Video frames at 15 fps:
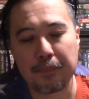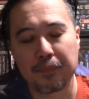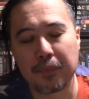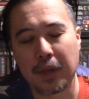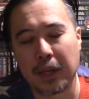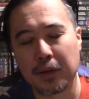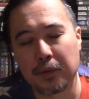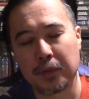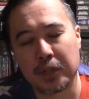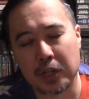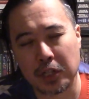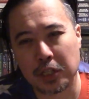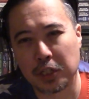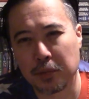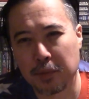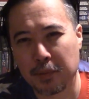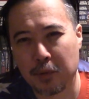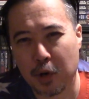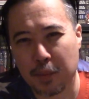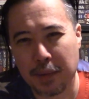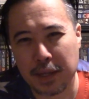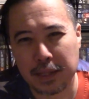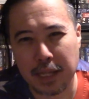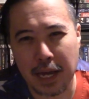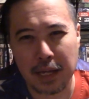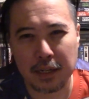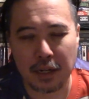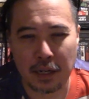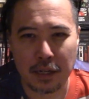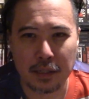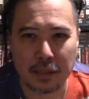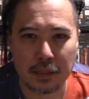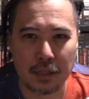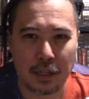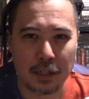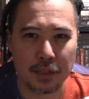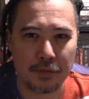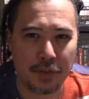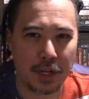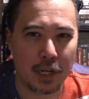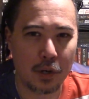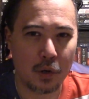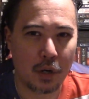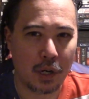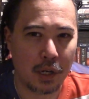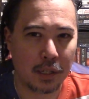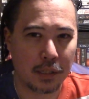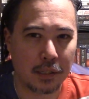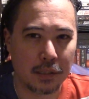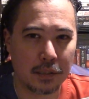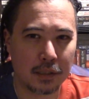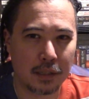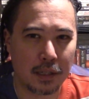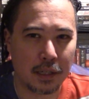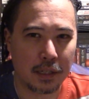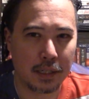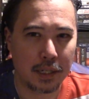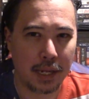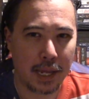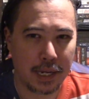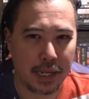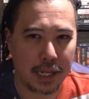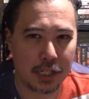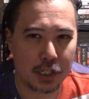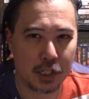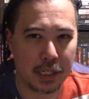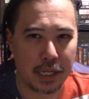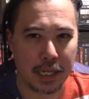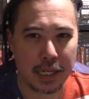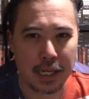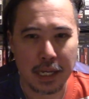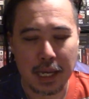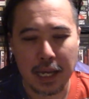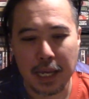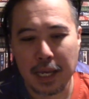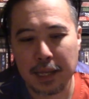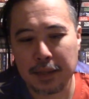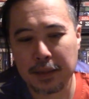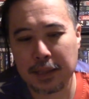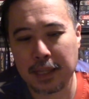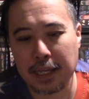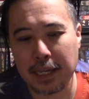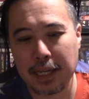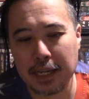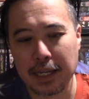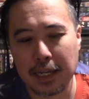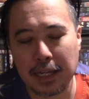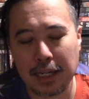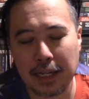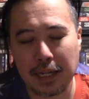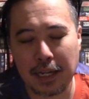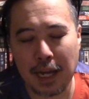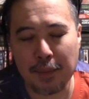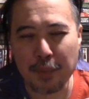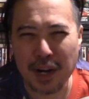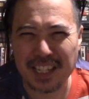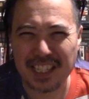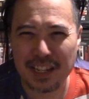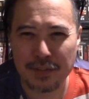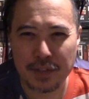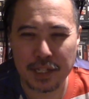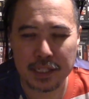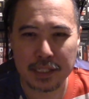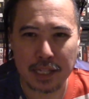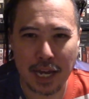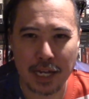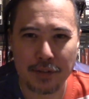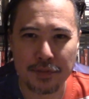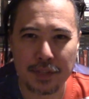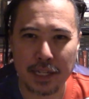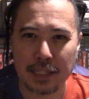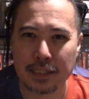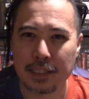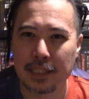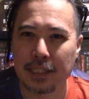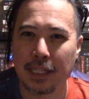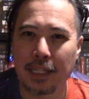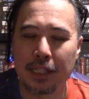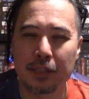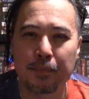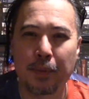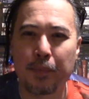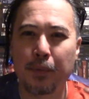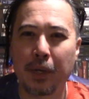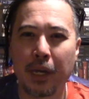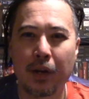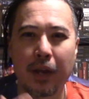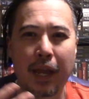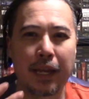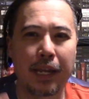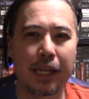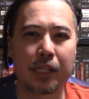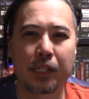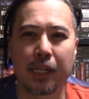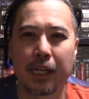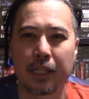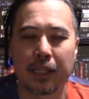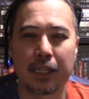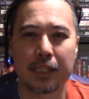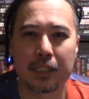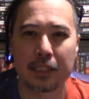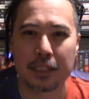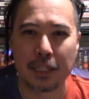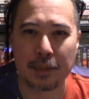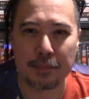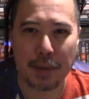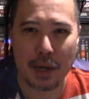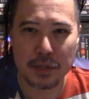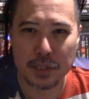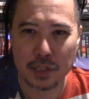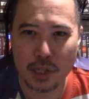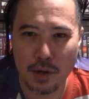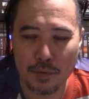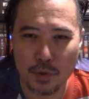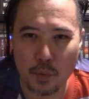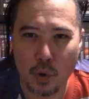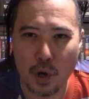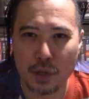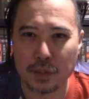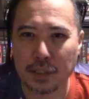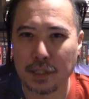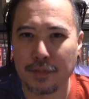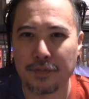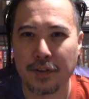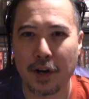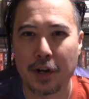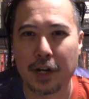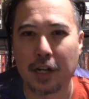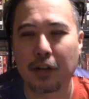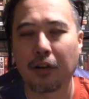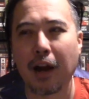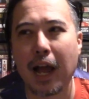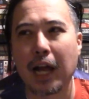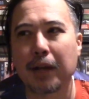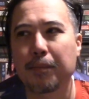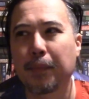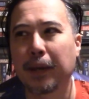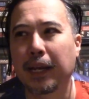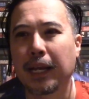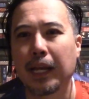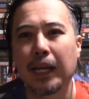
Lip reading: And we talked a little bit more about that on the video on ADHD. The hyperactivity side of things, the thing is, people hear ADHD and they just think bouncing off the walls like a ferret on crack, but